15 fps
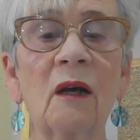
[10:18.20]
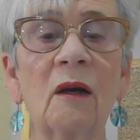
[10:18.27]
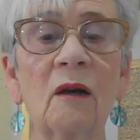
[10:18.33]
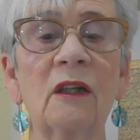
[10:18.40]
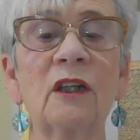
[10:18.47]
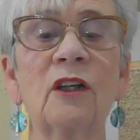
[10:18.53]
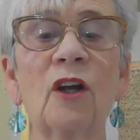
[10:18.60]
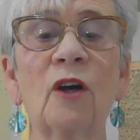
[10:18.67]

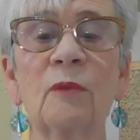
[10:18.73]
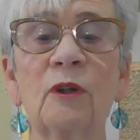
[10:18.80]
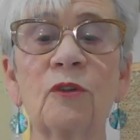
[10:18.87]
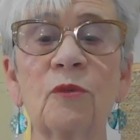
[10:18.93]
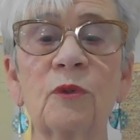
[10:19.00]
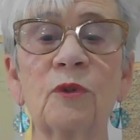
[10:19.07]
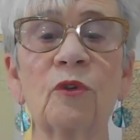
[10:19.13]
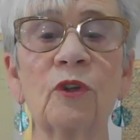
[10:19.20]

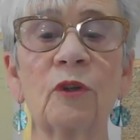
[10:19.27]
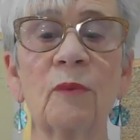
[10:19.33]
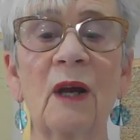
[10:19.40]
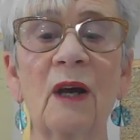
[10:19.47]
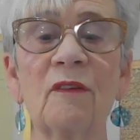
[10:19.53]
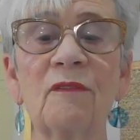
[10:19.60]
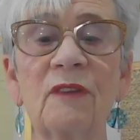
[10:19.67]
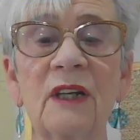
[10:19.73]
Because we're talking
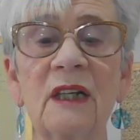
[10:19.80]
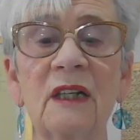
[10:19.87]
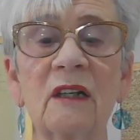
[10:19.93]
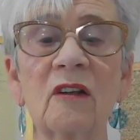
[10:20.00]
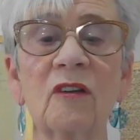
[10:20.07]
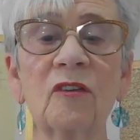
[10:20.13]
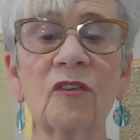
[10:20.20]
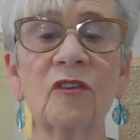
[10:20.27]
about
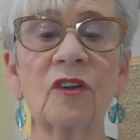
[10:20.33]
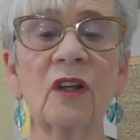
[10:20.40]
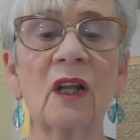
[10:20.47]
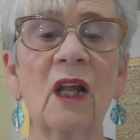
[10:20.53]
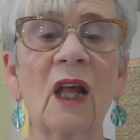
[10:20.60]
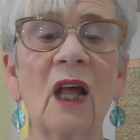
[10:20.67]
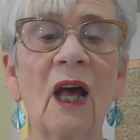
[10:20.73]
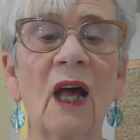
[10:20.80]
Venus,
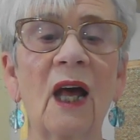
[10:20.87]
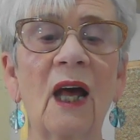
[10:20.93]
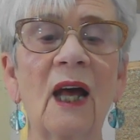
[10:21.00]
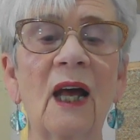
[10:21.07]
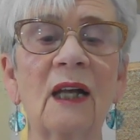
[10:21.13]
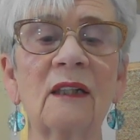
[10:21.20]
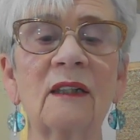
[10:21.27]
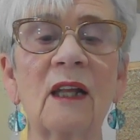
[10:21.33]

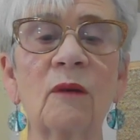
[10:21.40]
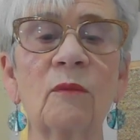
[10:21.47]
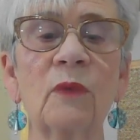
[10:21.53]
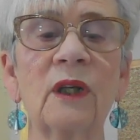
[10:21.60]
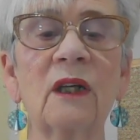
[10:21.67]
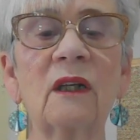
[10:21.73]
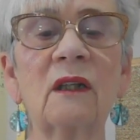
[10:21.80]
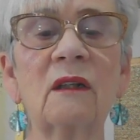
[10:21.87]
and then
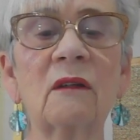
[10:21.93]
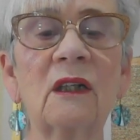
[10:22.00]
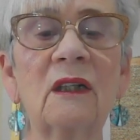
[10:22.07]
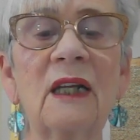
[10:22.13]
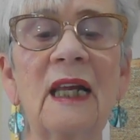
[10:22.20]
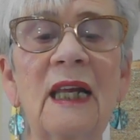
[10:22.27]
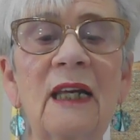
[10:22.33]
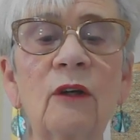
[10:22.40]
we
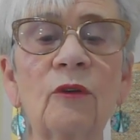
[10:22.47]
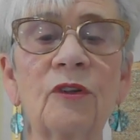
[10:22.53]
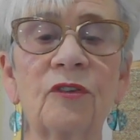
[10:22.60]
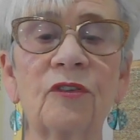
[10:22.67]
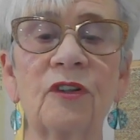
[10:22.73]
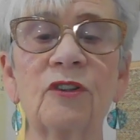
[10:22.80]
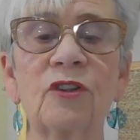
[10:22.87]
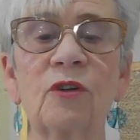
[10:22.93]
can heal the
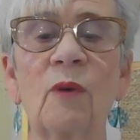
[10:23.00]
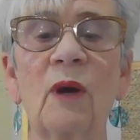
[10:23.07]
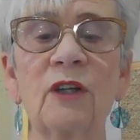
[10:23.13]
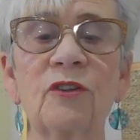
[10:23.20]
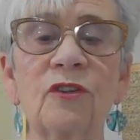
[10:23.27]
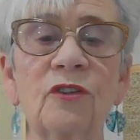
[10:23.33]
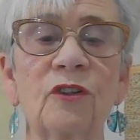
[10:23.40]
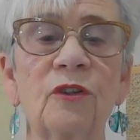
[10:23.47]

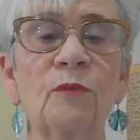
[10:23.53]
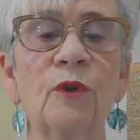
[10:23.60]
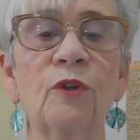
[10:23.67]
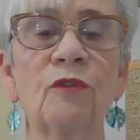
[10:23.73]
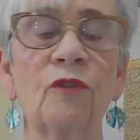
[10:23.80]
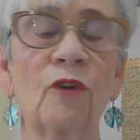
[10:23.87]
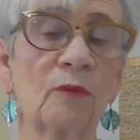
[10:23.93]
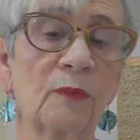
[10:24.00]
situation and
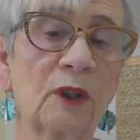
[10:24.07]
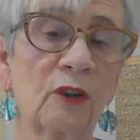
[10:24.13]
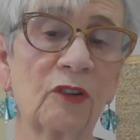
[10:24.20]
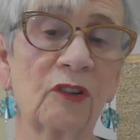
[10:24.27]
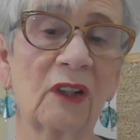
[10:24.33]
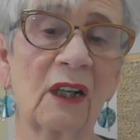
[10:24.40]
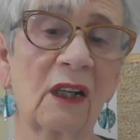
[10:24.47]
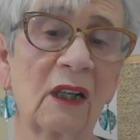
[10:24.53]
move on,
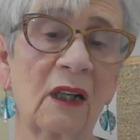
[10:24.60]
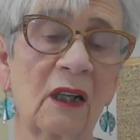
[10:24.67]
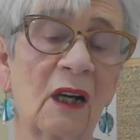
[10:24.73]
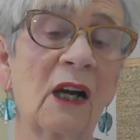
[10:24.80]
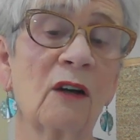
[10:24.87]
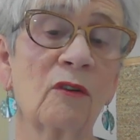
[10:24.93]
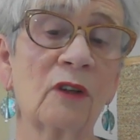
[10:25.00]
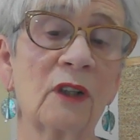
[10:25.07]
because
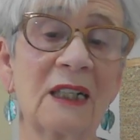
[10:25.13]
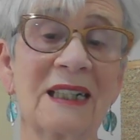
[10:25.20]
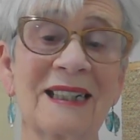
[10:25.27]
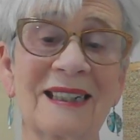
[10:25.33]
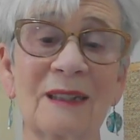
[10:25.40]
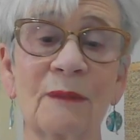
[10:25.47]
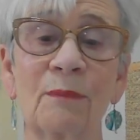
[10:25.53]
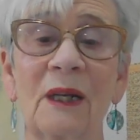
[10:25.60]
Chiron
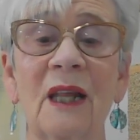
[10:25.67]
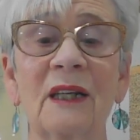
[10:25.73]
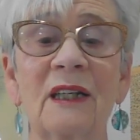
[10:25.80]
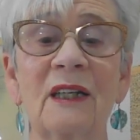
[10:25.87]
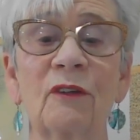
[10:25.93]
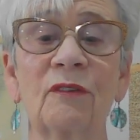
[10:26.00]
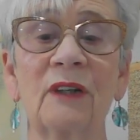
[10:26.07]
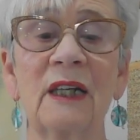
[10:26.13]
is the
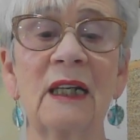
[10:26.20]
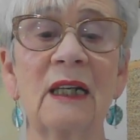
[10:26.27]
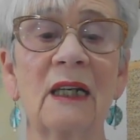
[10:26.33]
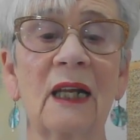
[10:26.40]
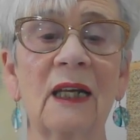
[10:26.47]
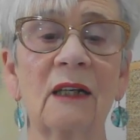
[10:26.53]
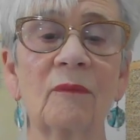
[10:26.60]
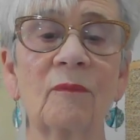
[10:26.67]
planet of
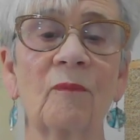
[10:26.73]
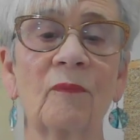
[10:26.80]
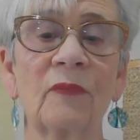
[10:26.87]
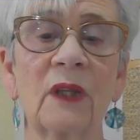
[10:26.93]
healing.